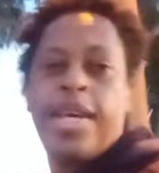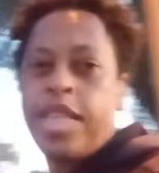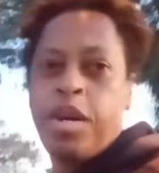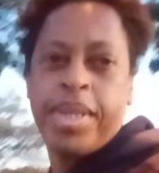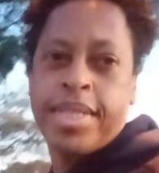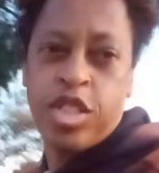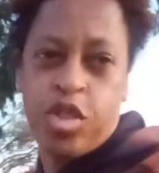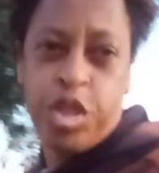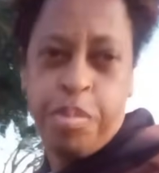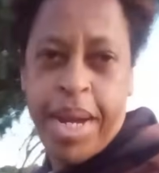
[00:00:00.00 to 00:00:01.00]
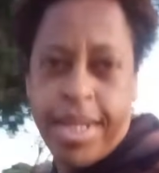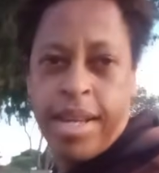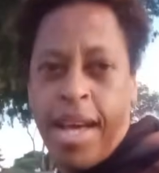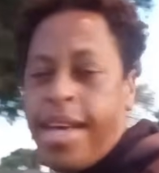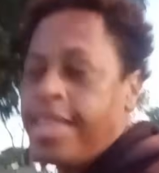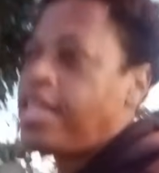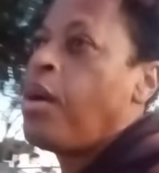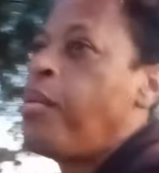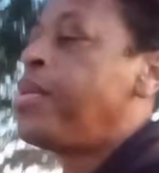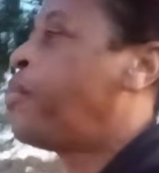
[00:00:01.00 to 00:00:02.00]
there was disrespect. There
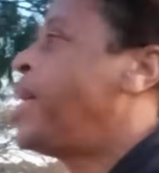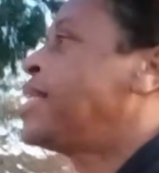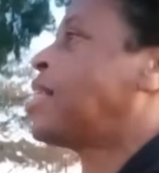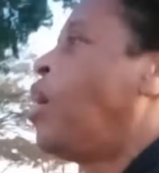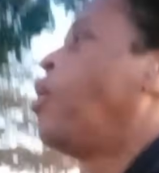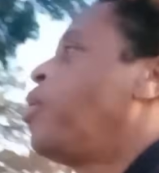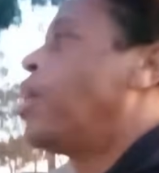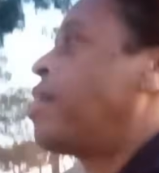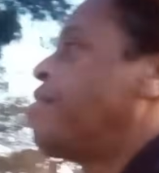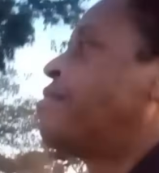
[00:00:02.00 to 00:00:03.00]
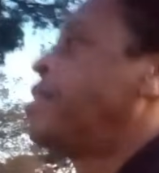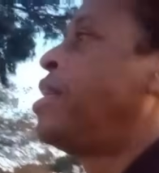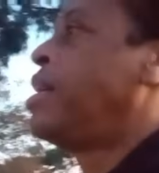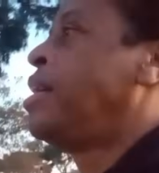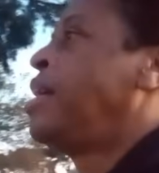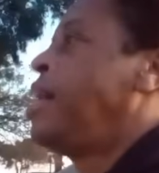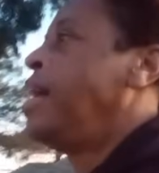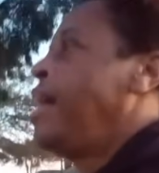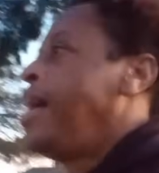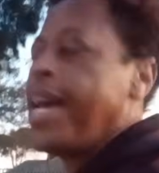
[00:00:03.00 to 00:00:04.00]
was a whole lot of
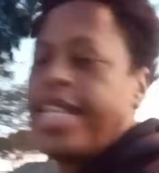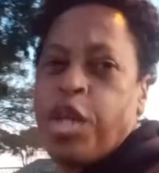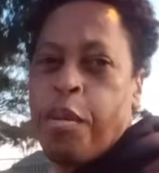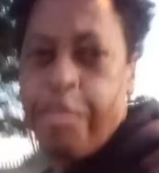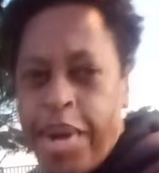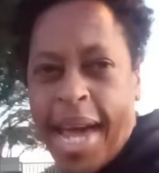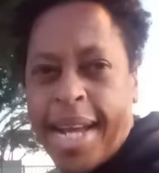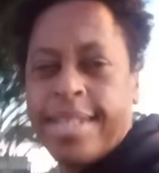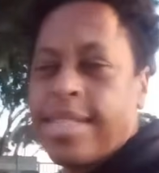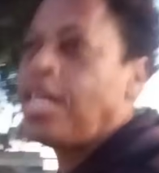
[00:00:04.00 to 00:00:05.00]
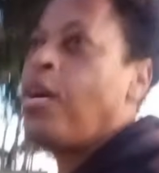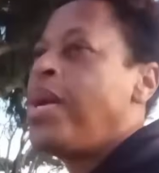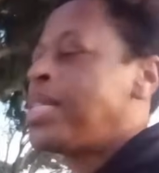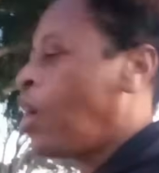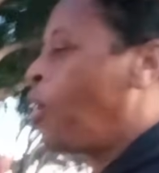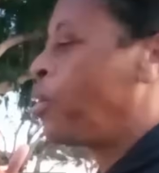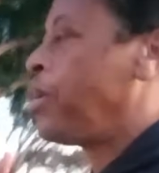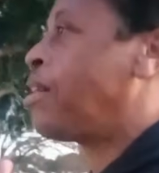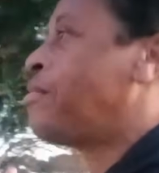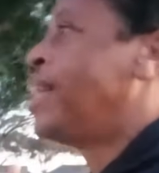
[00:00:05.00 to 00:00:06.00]
anti-blackness. There was a whole
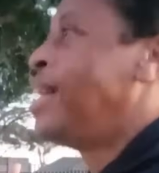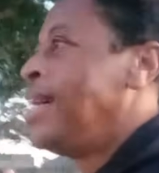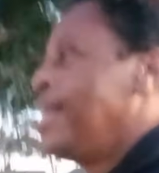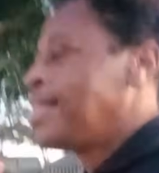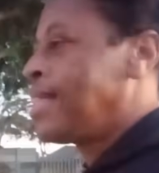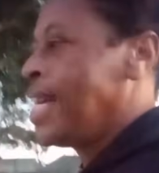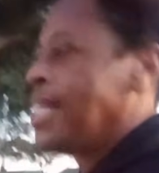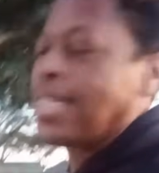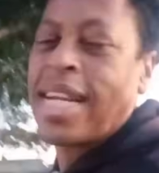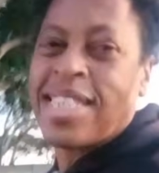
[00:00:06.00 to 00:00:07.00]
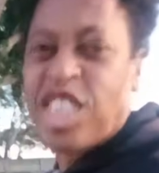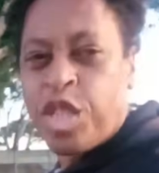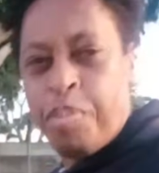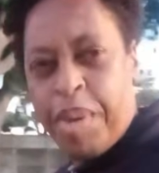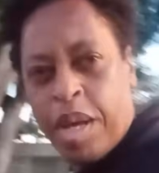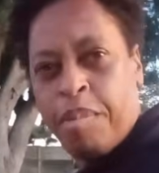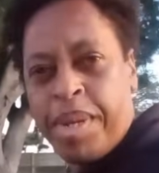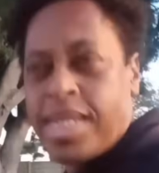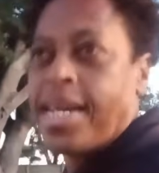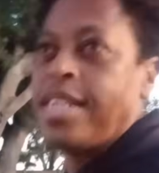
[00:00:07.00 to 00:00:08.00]
lot of things that are
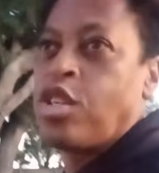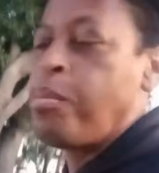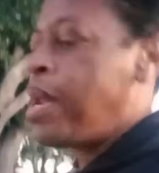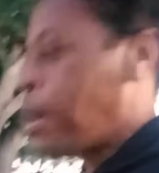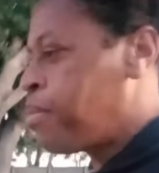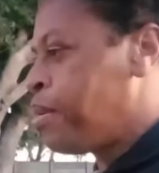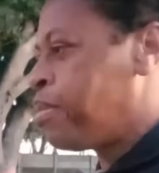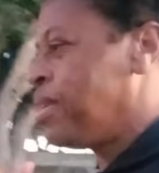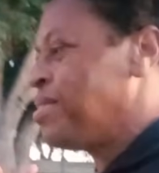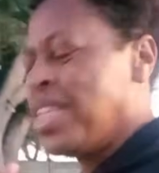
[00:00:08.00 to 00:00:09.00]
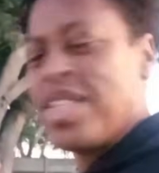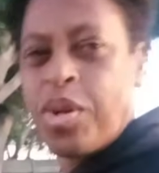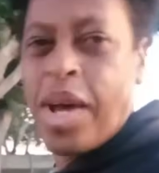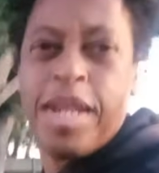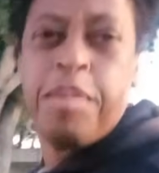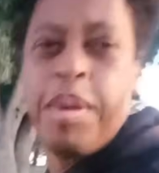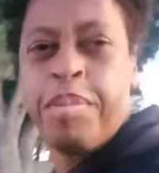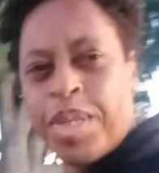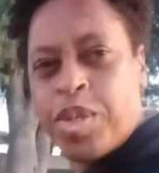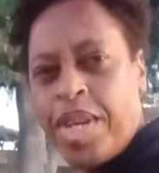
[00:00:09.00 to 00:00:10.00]
despicably done to black people, to colored
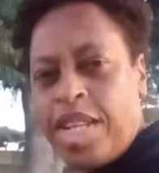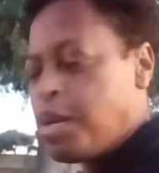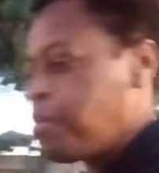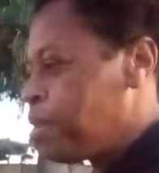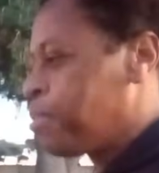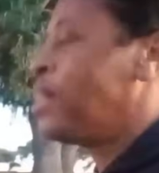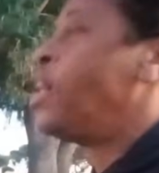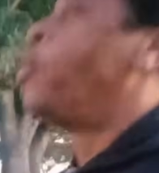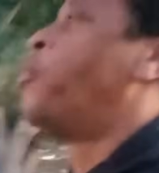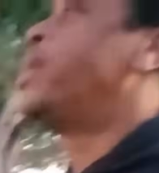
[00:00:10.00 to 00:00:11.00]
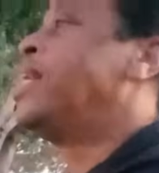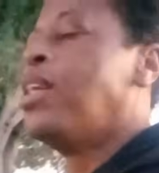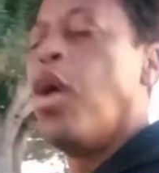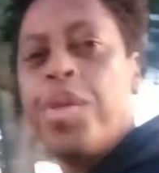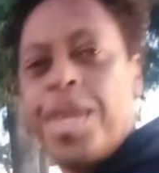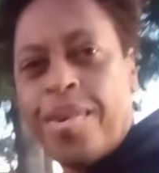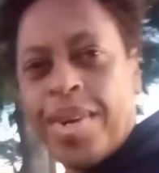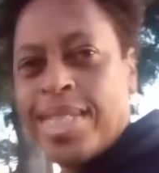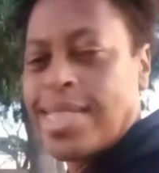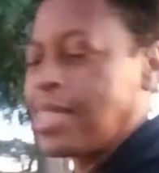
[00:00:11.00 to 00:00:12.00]
people, to Indian people. We know the
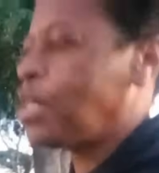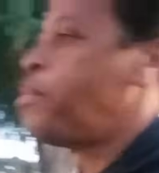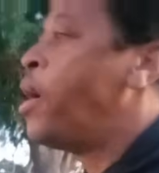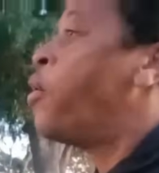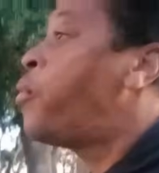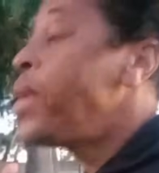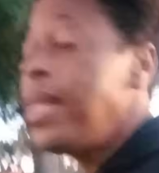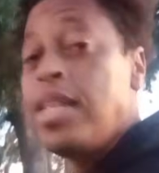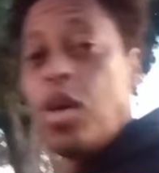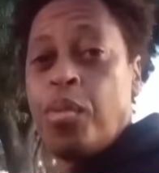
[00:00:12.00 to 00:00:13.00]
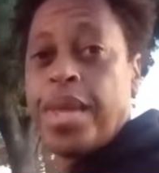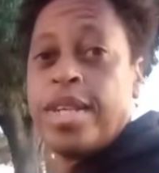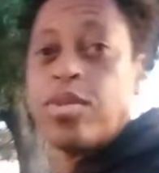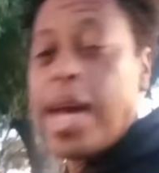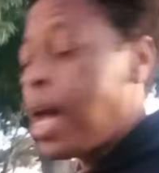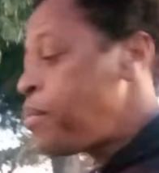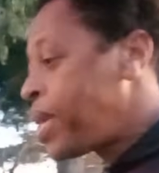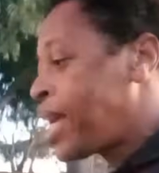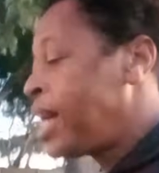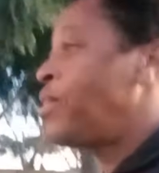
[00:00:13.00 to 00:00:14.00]
racism, we know the history, and we
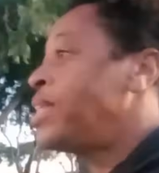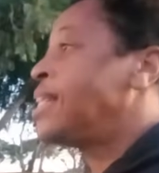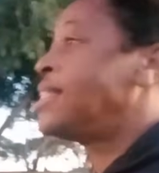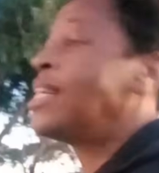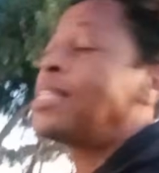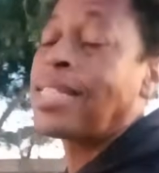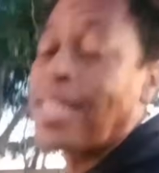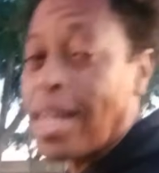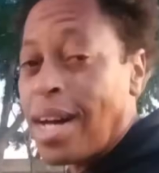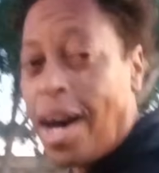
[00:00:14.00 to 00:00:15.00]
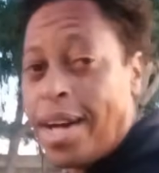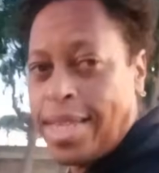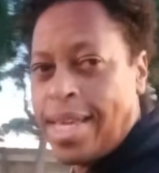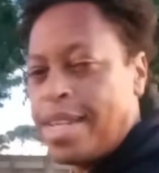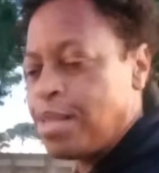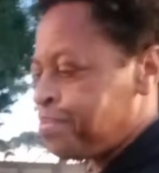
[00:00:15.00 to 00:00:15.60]
cannot discard that.